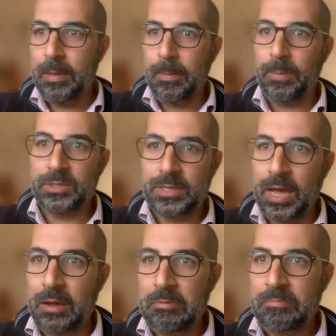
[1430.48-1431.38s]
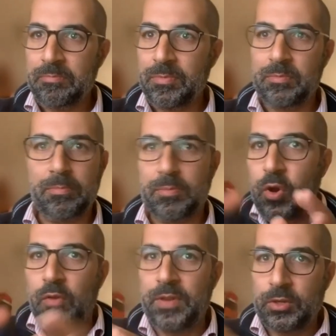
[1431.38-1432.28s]
but now
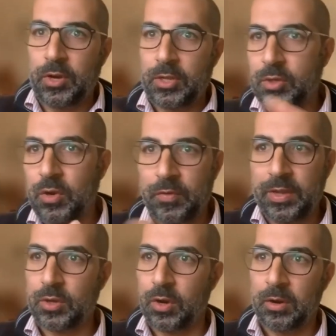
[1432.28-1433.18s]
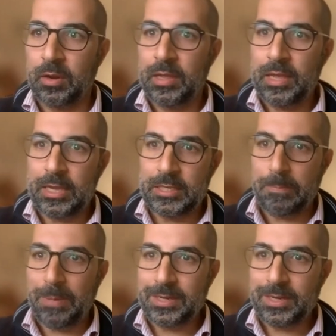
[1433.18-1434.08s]
COVID or not COVID or
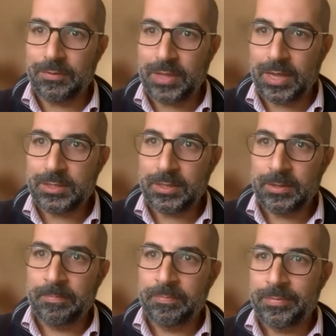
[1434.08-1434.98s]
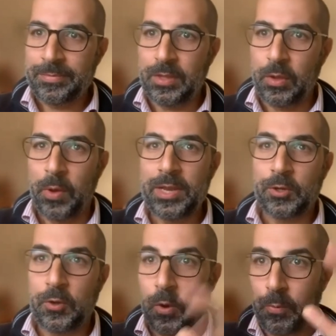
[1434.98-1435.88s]
independently of that, the way the
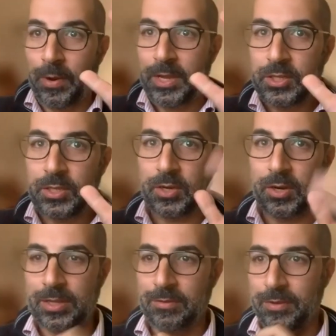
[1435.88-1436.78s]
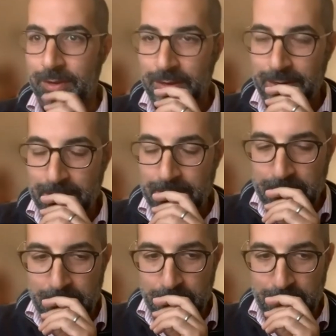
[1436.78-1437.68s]
corporations are even
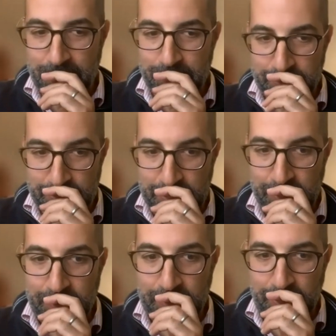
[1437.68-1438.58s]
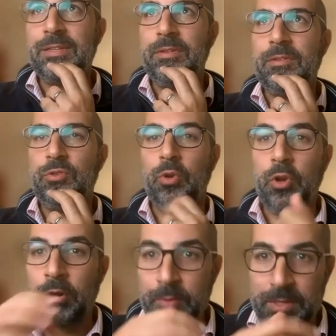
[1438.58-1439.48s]
being steered to
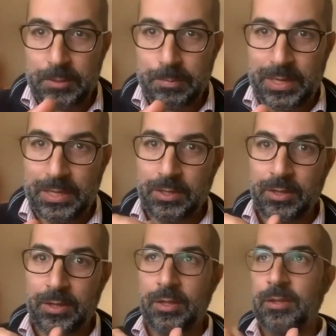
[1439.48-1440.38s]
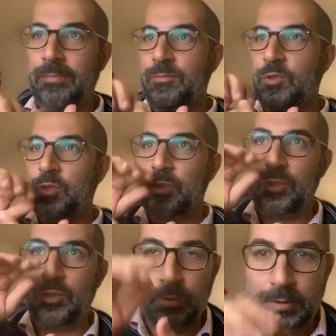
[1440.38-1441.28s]
learn with speed,
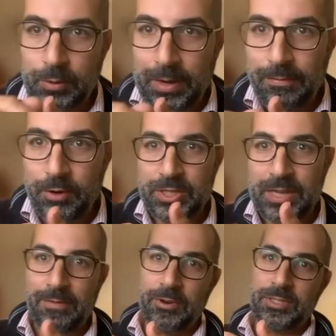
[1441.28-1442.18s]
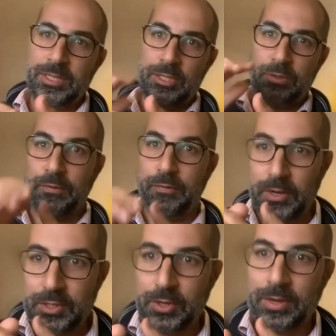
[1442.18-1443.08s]
to leverage diversity, to
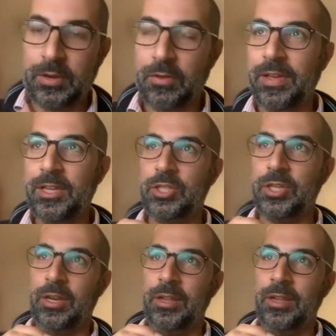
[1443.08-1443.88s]
foster innovation,